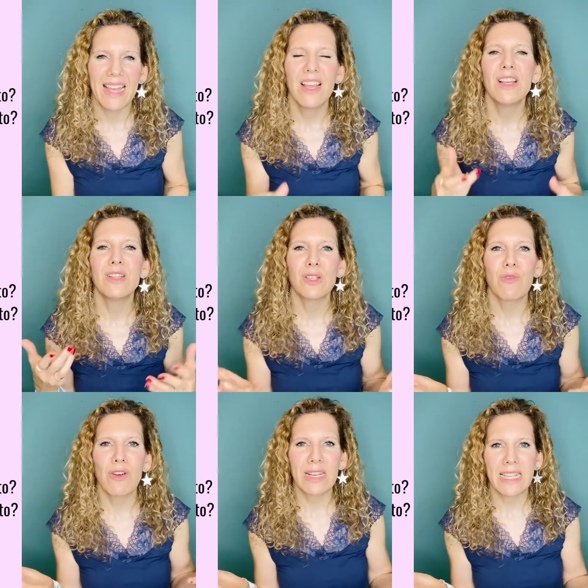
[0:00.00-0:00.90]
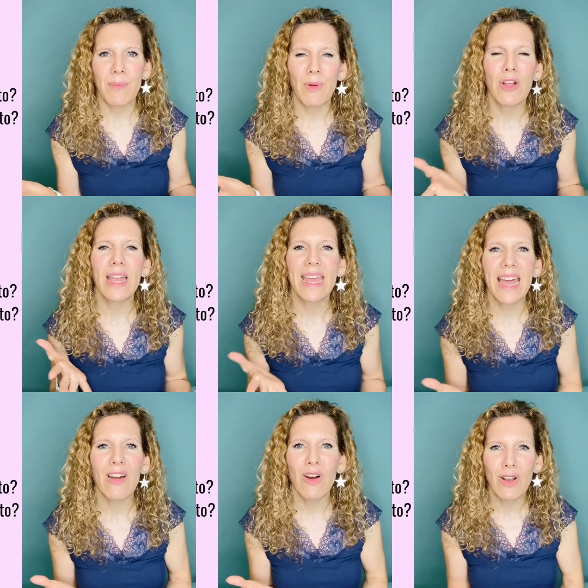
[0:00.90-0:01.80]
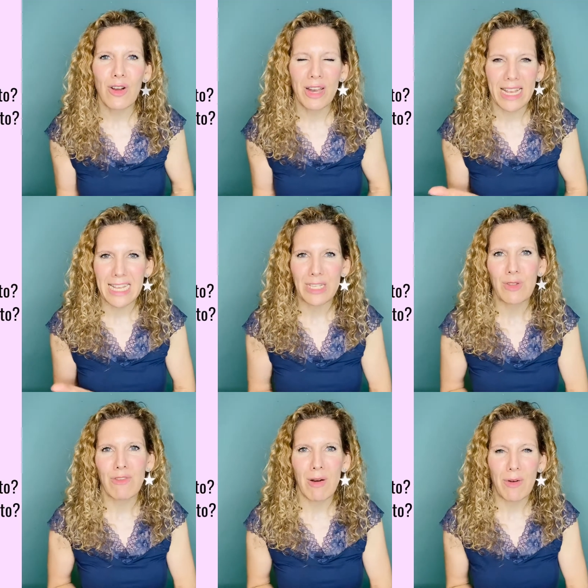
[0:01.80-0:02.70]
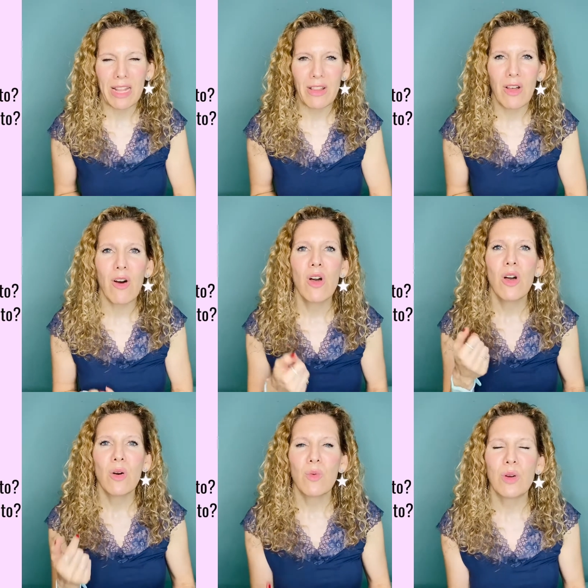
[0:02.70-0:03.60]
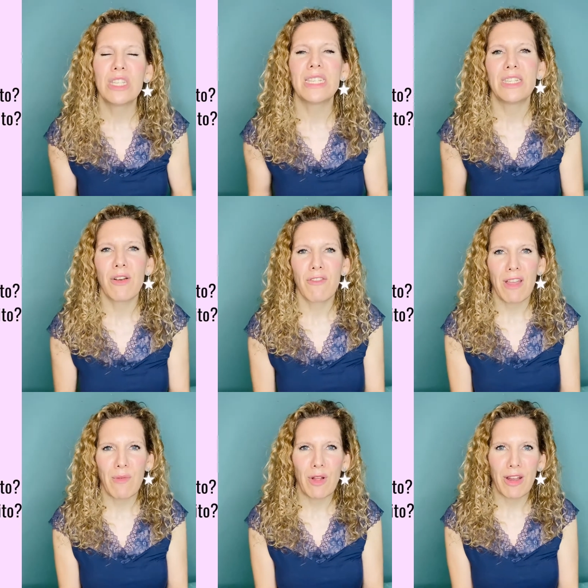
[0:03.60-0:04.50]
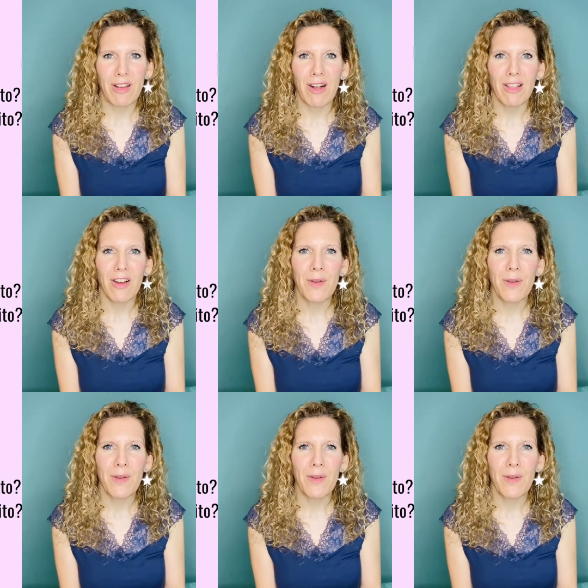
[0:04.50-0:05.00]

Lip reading: So for example, ¿qué color es tu favorito? Which is your favorite color?